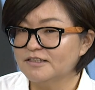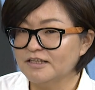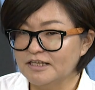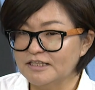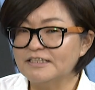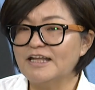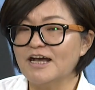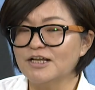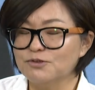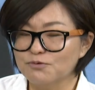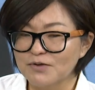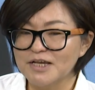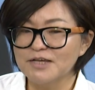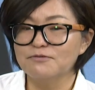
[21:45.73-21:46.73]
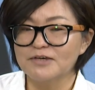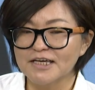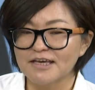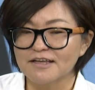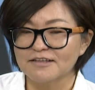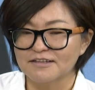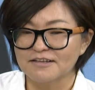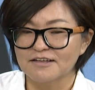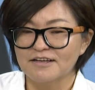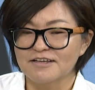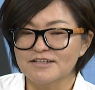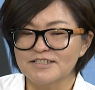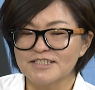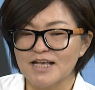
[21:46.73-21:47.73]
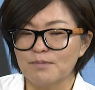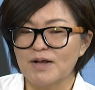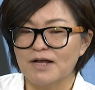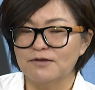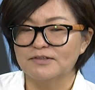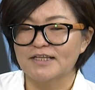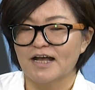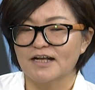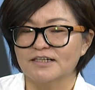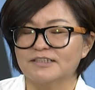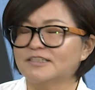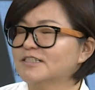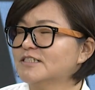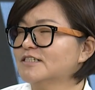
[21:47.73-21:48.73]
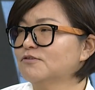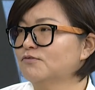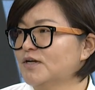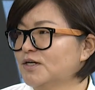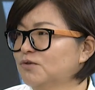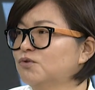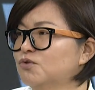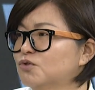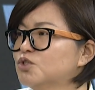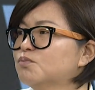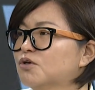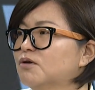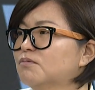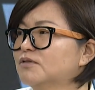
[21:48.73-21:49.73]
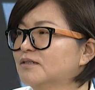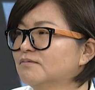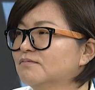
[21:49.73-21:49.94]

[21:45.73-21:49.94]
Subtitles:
In that way, we can somehow tackle this very huge problem.